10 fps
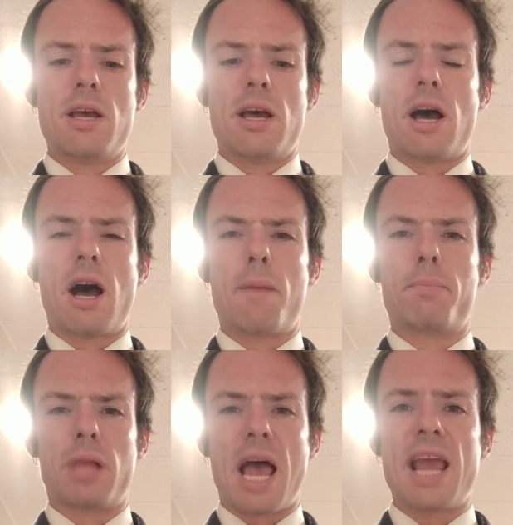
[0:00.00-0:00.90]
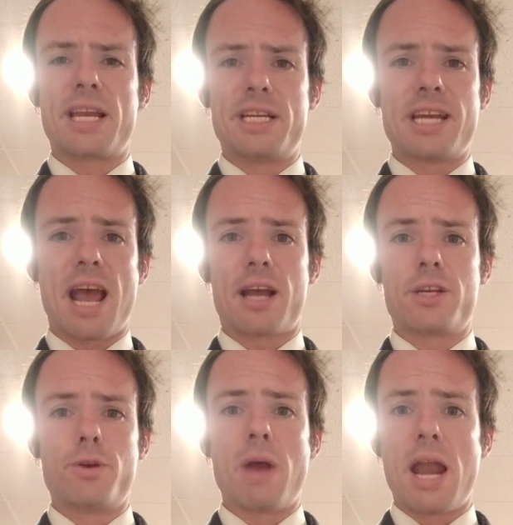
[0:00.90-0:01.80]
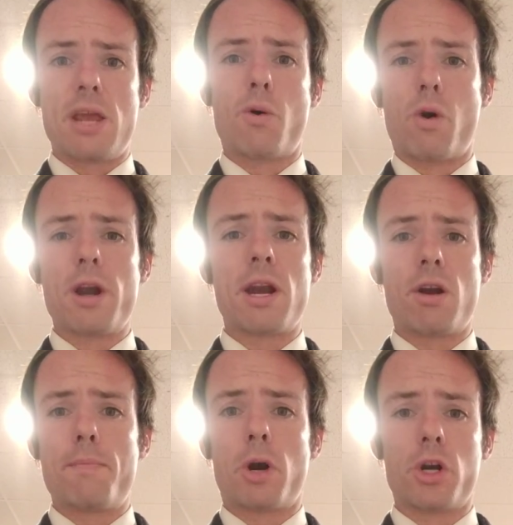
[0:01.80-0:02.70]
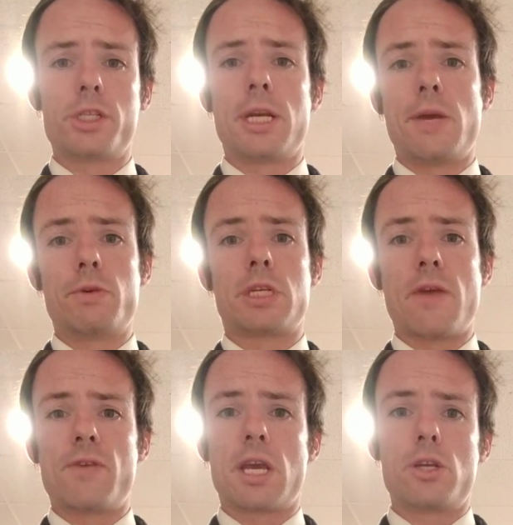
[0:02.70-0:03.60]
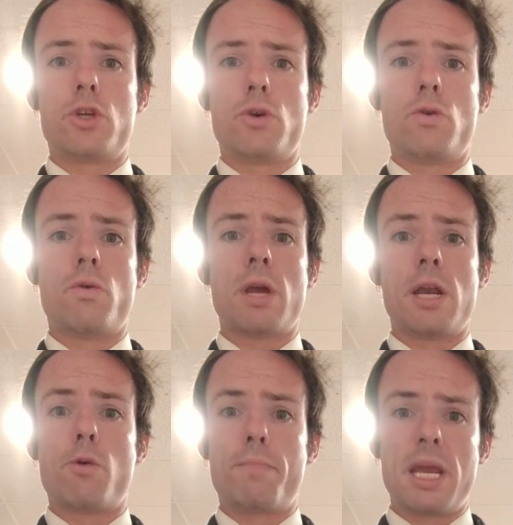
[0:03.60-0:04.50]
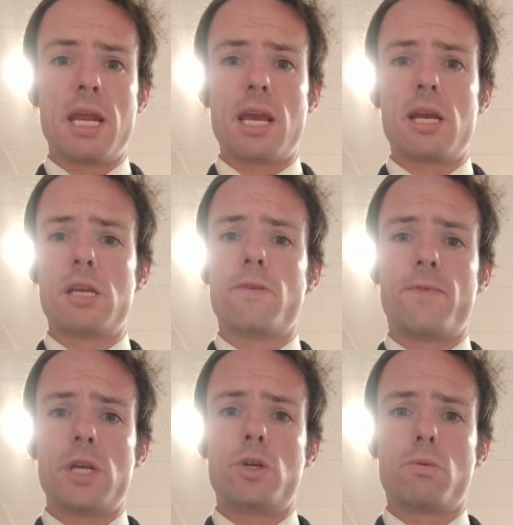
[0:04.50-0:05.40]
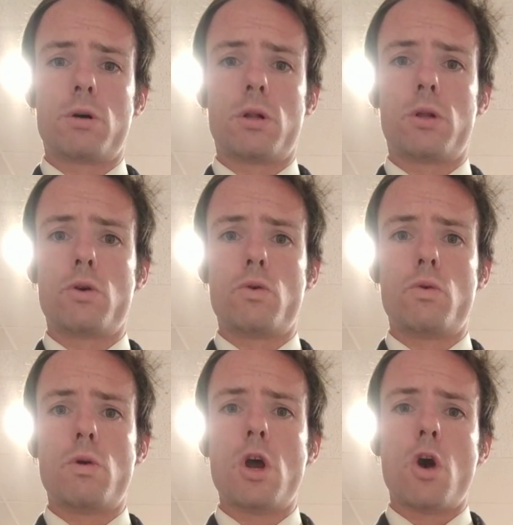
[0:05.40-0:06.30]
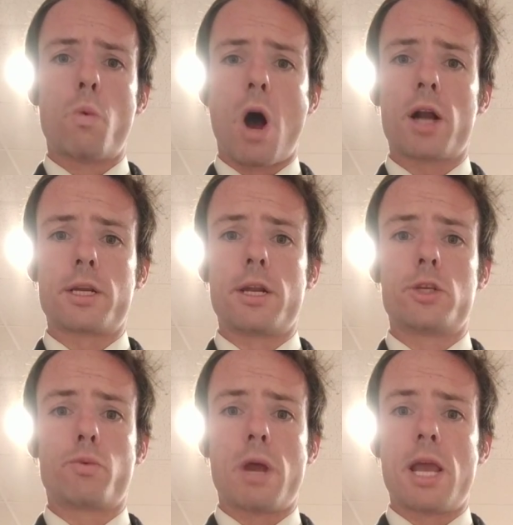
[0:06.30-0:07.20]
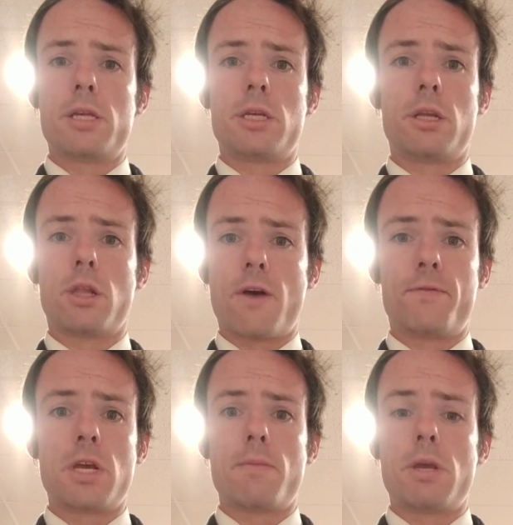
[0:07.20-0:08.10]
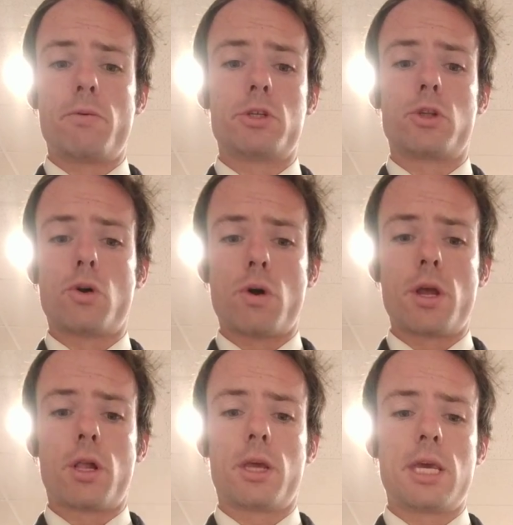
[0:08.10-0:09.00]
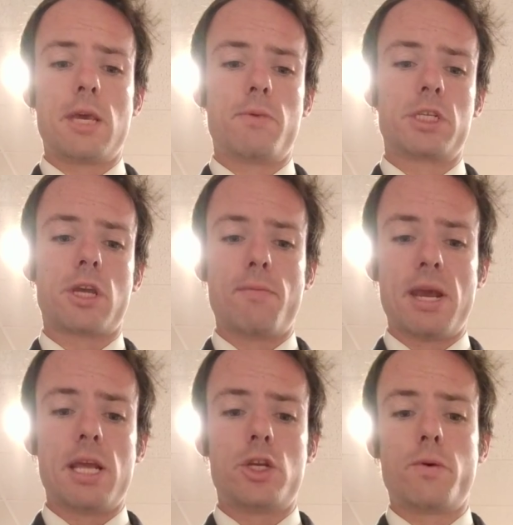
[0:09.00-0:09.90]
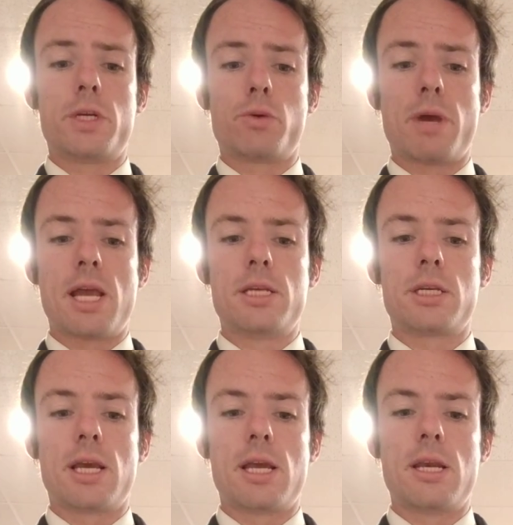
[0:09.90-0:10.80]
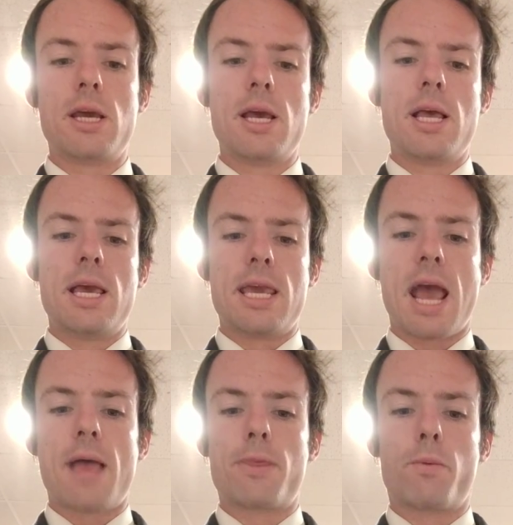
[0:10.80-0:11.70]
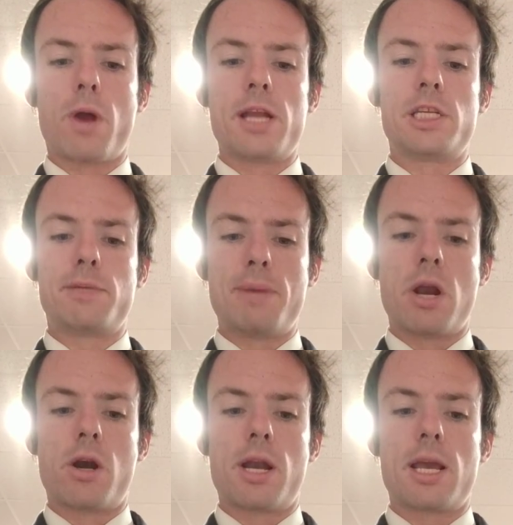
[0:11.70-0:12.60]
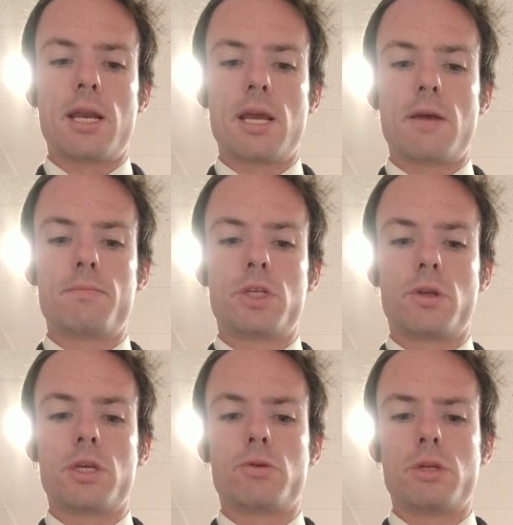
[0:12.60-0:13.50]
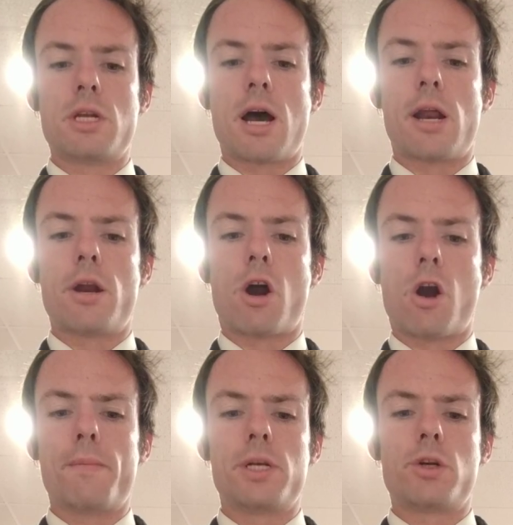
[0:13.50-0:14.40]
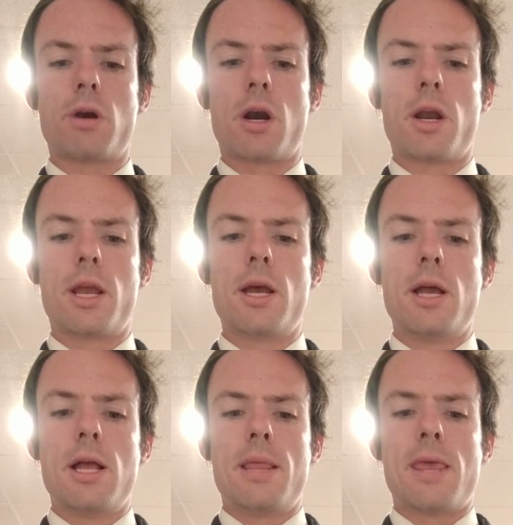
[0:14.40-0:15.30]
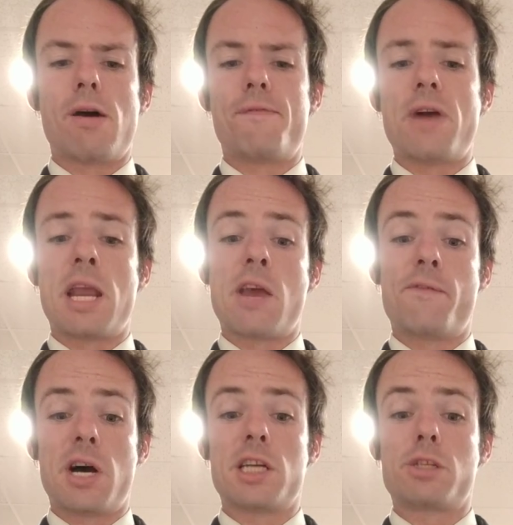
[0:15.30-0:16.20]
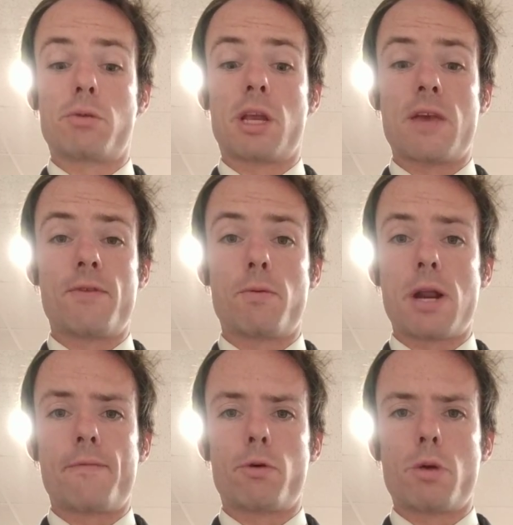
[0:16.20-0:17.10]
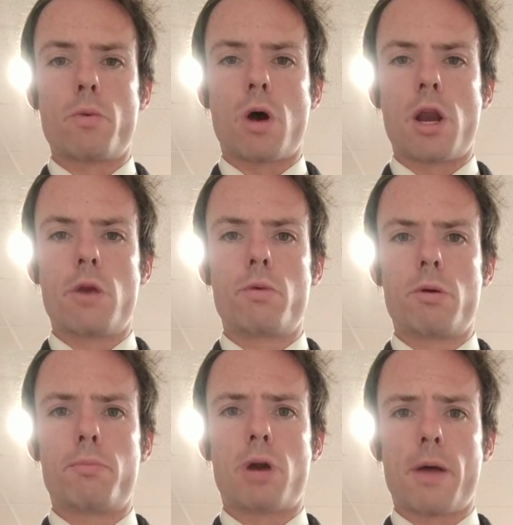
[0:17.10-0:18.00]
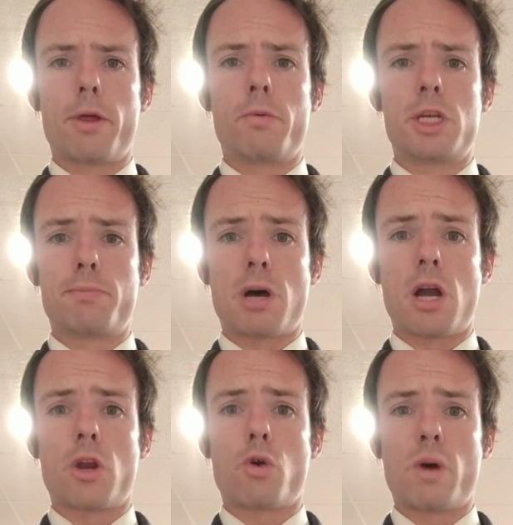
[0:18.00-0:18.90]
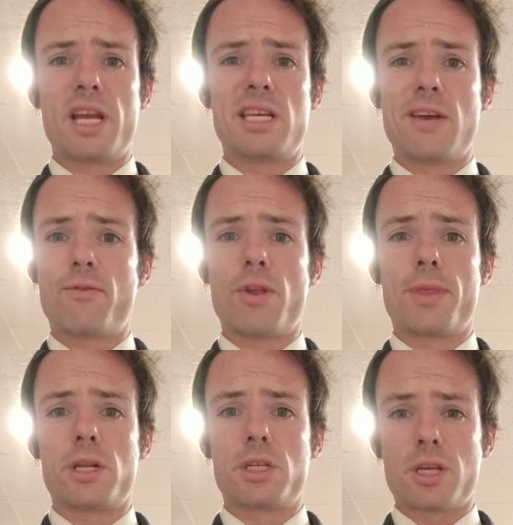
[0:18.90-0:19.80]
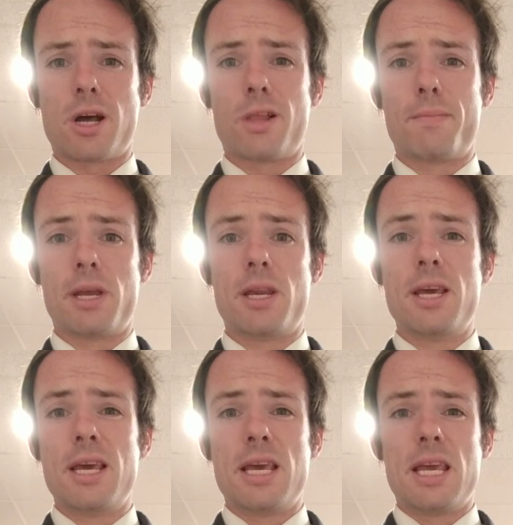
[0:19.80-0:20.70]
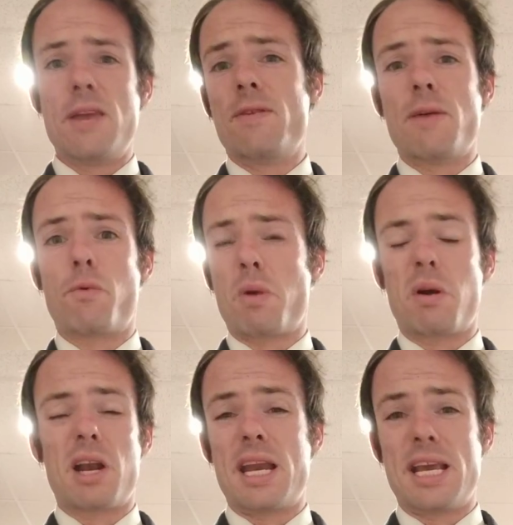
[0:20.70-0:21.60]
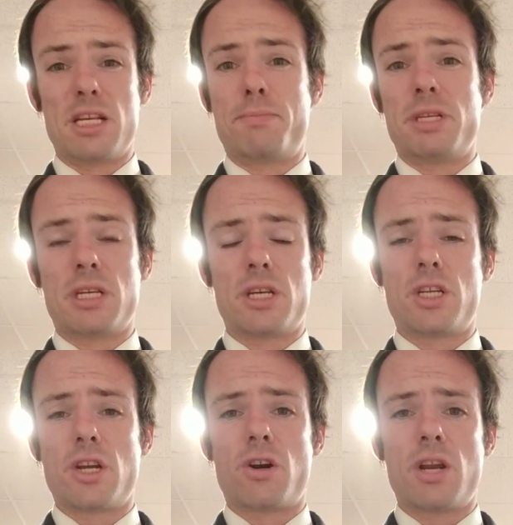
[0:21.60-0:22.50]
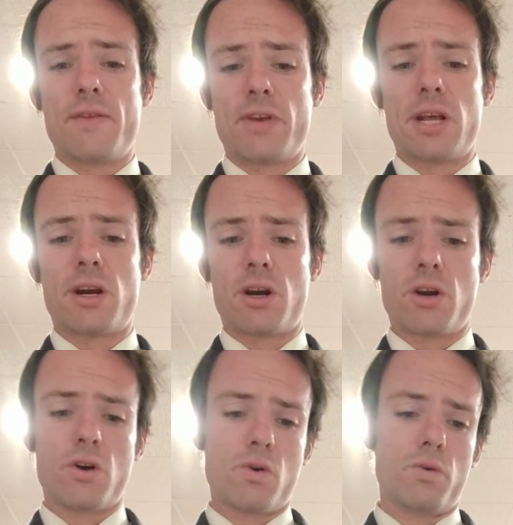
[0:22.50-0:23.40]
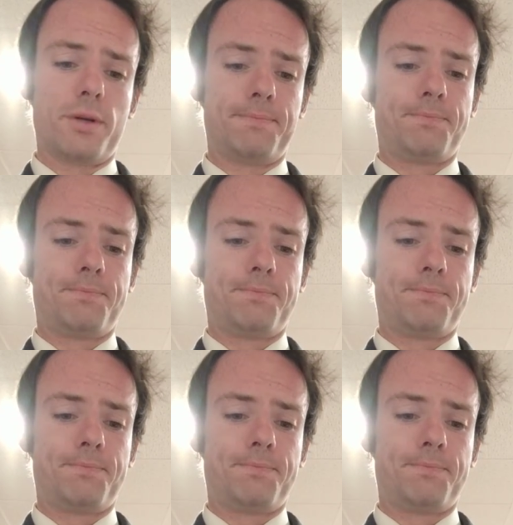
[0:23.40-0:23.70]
a blank check to any ordinary person. He was giving it to an obedient individual who walked in his ways. He loved him. He was loyal. He was committed to his ways, and he had the right spirit in him. So this was not an arbitrary. Now, if any of us were given whatever we wanted, we would probably respond quite different than Solomon if we were in his position or even in our own.